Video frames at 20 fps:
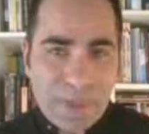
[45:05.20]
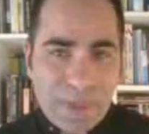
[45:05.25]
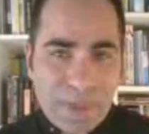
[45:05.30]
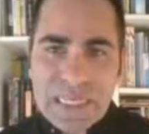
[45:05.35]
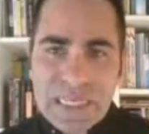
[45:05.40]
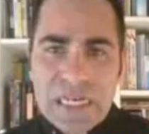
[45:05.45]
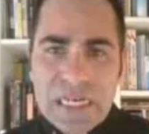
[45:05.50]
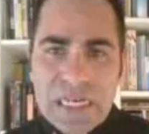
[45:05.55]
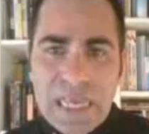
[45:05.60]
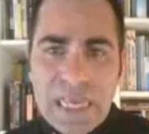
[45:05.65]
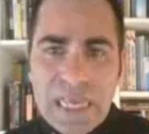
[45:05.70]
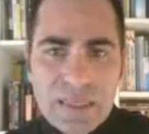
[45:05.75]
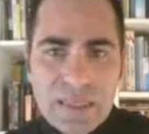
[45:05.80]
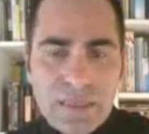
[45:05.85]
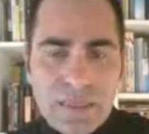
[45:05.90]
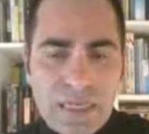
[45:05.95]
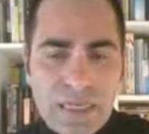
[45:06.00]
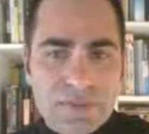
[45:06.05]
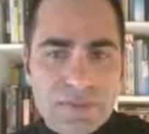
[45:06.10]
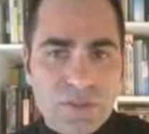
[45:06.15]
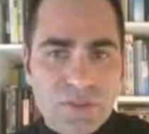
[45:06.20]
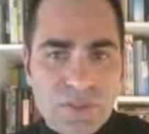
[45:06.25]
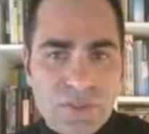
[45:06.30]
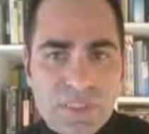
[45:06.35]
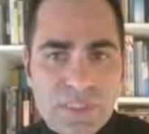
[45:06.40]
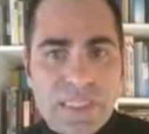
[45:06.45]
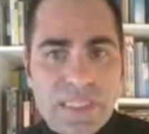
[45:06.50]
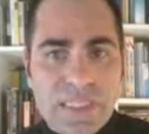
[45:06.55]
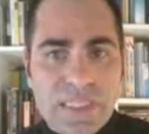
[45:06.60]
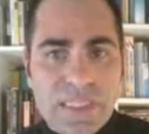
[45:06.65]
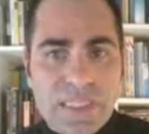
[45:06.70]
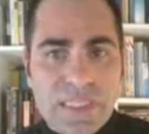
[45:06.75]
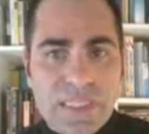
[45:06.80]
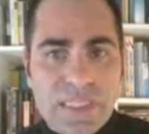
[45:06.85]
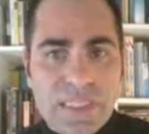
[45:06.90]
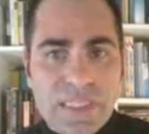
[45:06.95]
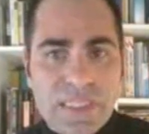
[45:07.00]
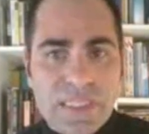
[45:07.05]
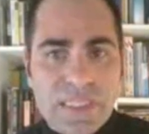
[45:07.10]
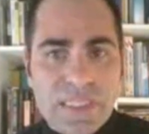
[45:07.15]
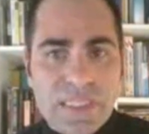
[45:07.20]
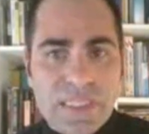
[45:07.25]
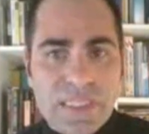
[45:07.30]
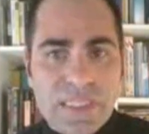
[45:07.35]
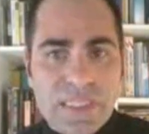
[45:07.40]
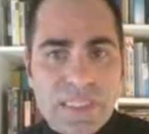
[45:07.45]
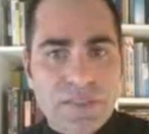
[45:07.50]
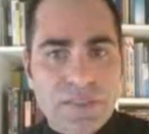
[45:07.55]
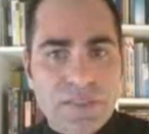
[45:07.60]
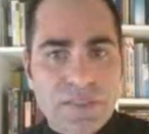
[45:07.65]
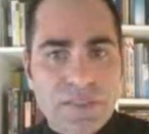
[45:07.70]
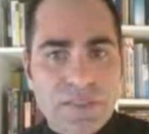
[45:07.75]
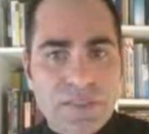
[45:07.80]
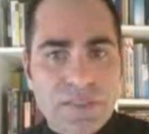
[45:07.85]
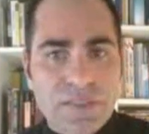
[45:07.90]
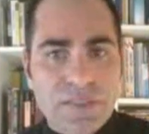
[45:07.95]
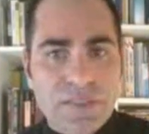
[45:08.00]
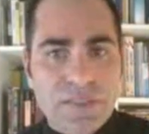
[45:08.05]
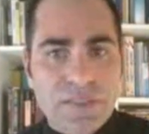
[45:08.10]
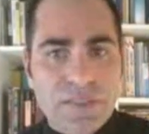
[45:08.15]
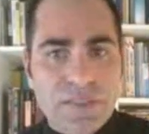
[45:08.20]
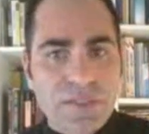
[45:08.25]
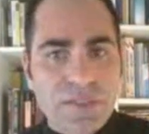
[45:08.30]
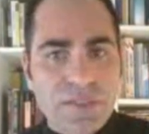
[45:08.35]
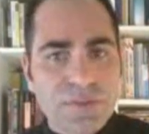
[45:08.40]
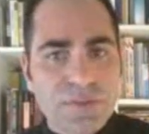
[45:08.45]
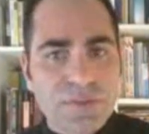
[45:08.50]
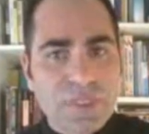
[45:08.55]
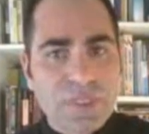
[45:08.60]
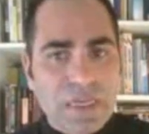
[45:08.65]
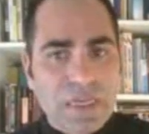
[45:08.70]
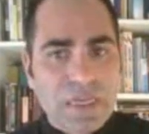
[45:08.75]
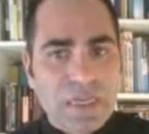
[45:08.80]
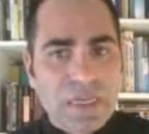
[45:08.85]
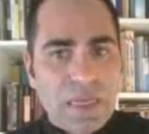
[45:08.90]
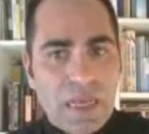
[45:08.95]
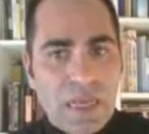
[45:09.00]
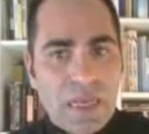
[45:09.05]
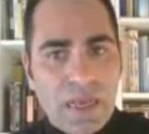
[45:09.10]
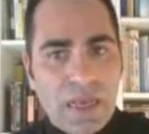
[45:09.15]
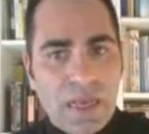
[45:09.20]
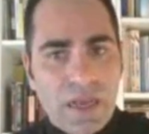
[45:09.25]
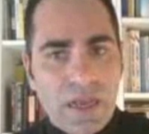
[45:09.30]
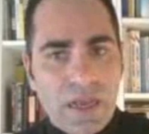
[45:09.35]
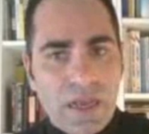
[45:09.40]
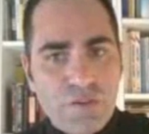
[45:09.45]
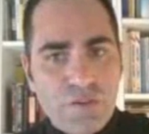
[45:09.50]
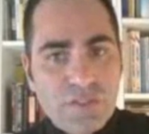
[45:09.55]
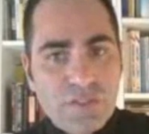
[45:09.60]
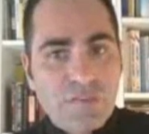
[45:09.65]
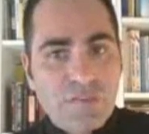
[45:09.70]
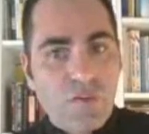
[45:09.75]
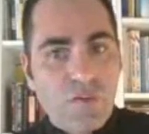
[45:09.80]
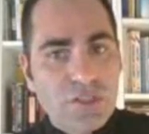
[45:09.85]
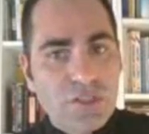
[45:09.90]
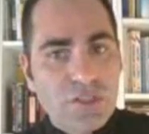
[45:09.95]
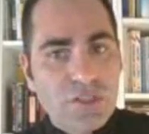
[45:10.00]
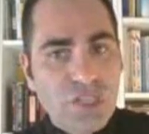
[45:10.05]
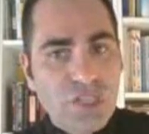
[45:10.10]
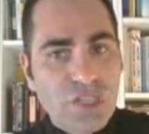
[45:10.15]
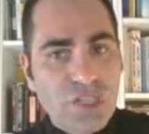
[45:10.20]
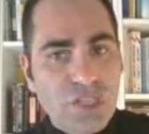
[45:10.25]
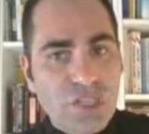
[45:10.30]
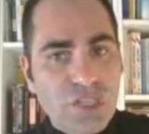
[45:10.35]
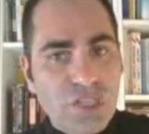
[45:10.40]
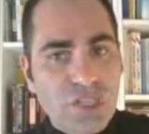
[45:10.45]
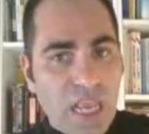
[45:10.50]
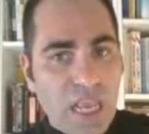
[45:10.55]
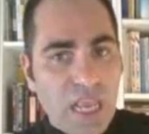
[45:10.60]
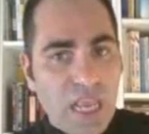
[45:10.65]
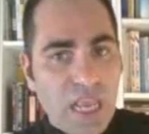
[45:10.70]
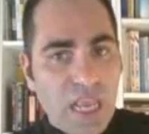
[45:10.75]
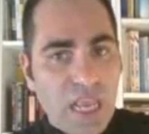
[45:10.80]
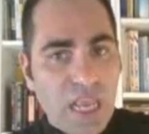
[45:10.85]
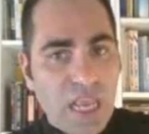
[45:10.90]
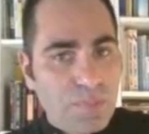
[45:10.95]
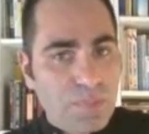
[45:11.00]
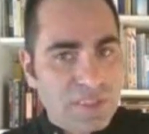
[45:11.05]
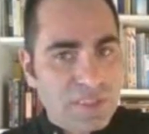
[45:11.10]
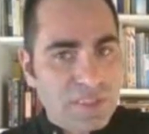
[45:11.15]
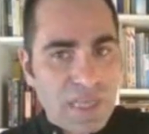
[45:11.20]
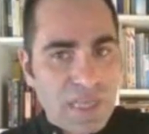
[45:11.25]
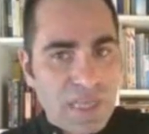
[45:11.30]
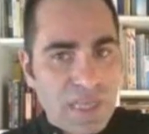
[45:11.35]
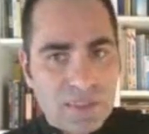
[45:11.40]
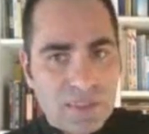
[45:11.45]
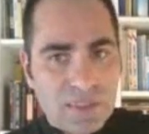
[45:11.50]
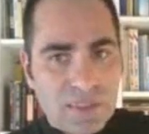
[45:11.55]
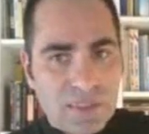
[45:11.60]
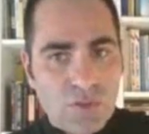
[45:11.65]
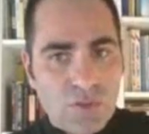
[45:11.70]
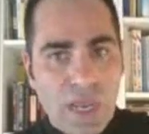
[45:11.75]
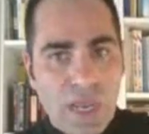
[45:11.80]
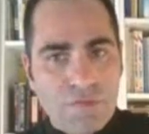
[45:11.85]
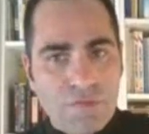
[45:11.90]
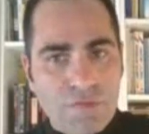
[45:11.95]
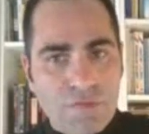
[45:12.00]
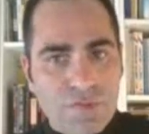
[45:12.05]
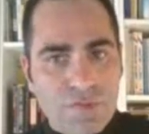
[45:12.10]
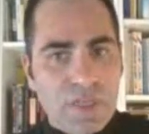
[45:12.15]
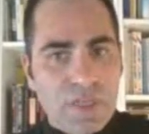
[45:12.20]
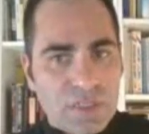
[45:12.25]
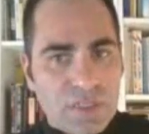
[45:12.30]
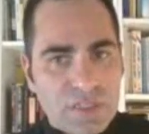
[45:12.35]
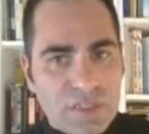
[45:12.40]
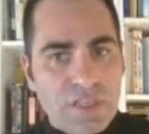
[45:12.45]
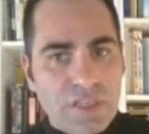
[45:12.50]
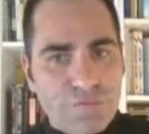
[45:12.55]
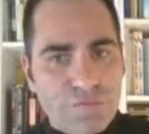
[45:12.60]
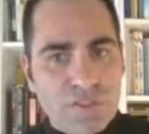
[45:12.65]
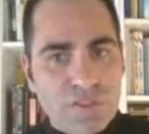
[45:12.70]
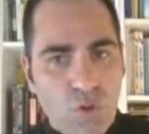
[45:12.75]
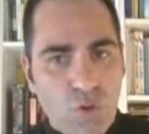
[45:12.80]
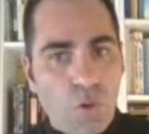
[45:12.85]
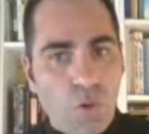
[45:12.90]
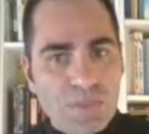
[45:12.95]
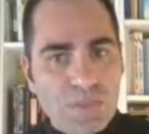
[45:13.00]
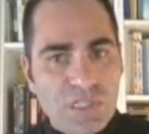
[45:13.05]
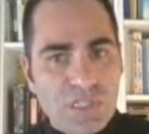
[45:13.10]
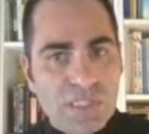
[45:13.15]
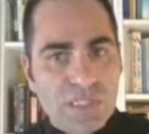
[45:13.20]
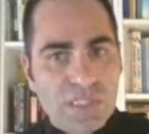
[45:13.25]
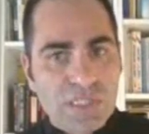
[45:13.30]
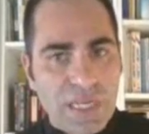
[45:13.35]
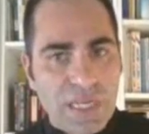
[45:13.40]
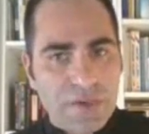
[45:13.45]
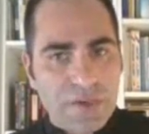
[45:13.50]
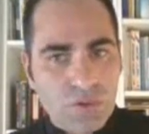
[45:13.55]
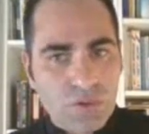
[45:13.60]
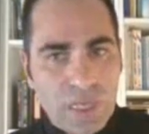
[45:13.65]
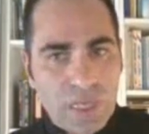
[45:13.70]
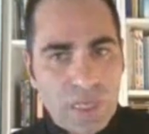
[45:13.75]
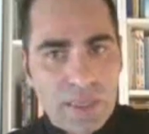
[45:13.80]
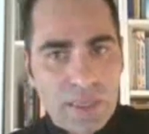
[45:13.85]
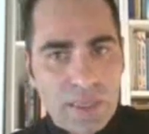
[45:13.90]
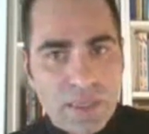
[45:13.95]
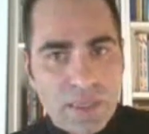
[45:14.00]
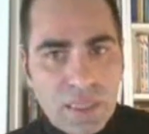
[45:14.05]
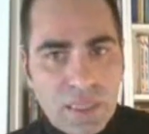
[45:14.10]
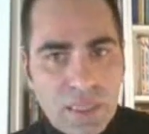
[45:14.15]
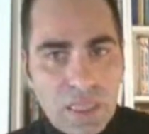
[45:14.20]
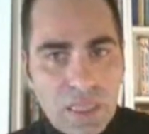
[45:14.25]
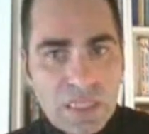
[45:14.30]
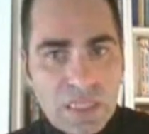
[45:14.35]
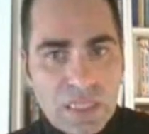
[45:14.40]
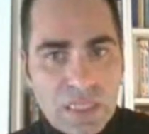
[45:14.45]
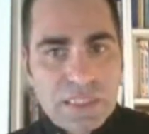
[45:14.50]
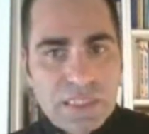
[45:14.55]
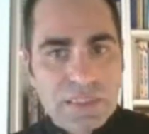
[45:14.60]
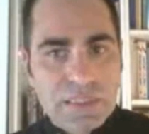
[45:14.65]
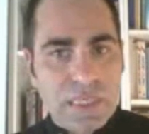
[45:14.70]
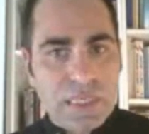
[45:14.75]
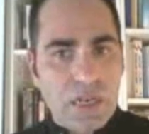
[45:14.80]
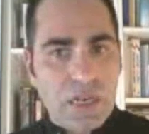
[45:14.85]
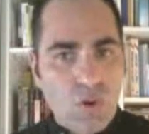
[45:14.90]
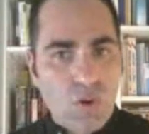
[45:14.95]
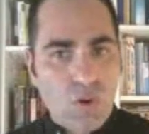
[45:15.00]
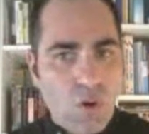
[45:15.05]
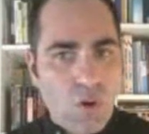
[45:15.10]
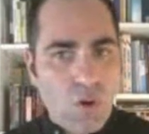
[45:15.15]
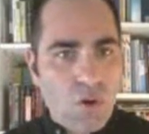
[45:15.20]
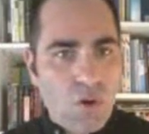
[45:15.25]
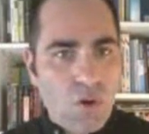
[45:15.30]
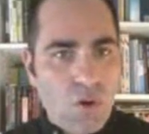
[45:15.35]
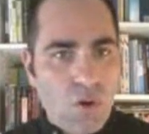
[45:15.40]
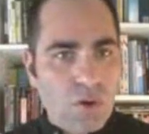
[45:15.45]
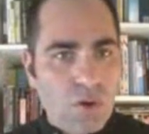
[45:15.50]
basically, I consider, first of all, the shape of the tongue. So I have different options here, okay? Is it long?